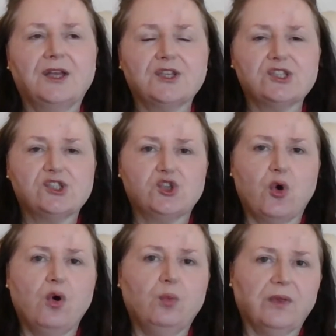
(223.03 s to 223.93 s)

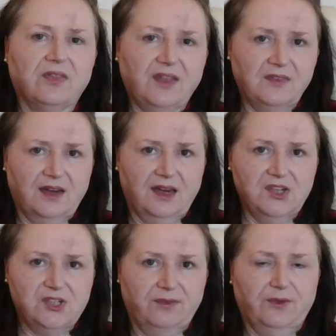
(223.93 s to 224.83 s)
strong within their
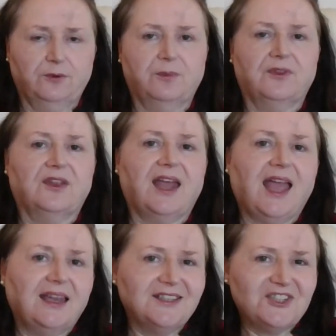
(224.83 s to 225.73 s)
energy field, but the
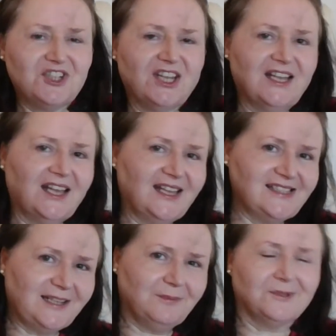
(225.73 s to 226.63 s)
energy
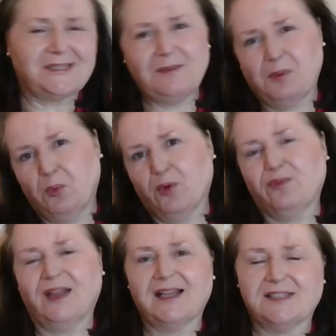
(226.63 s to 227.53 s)
is able to be more
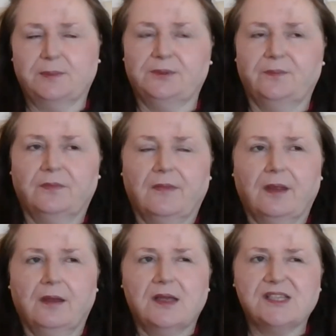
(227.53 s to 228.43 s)
flexible.
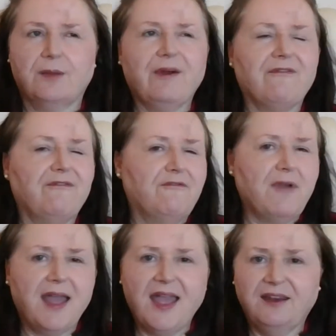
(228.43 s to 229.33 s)
Some are
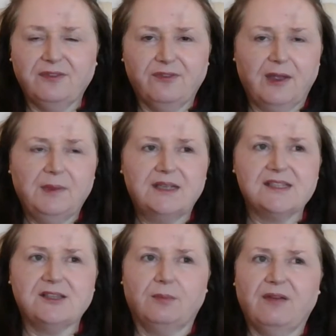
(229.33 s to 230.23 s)
very feminine,
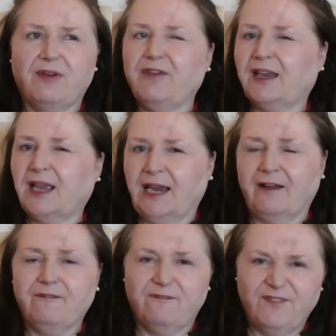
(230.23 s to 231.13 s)
some have a very kind
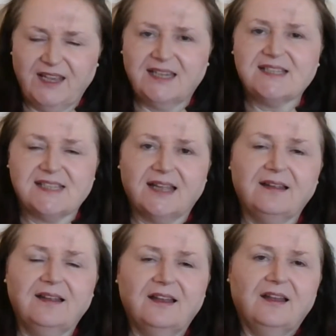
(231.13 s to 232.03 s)
of fairy
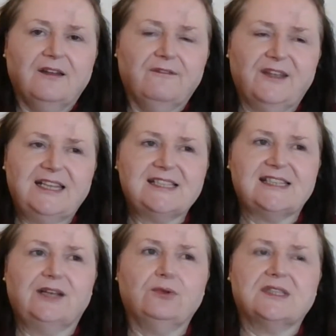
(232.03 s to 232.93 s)

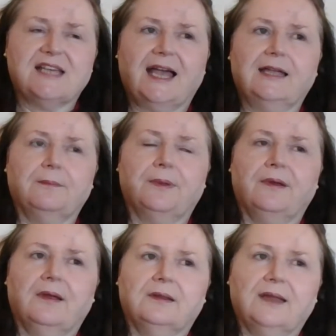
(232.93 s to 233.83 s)
tale type
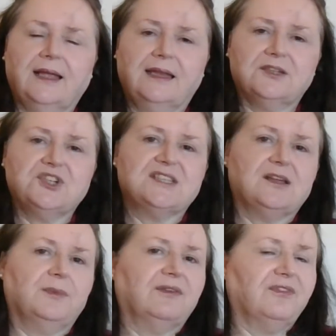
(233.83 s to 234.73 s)
light energy,
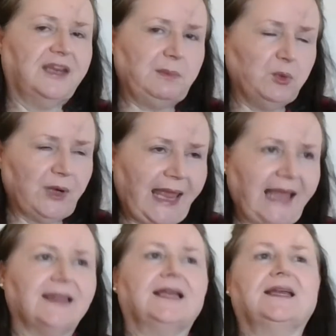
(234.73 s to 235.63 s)
some are very more
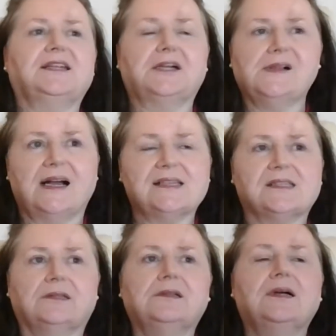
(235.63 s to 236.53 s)
elegant and
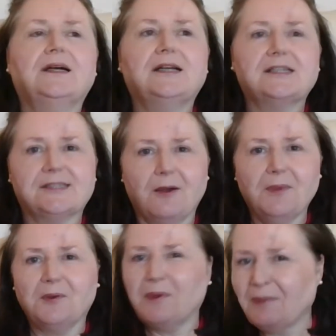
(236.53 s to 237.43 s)
classical, some
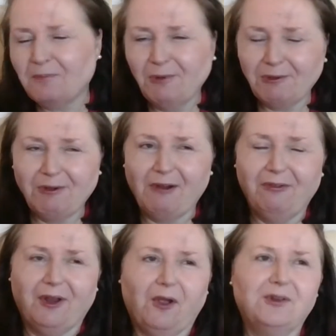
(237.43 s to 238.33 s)
are a wee bit more
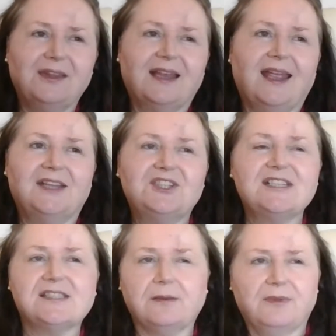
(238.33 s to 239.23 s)
rough around the
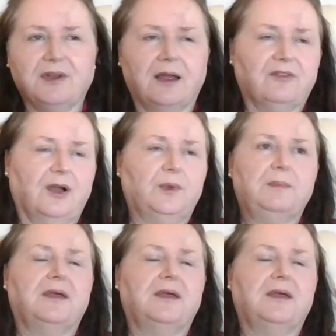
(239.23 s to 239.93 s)
edges, I've got a wee bit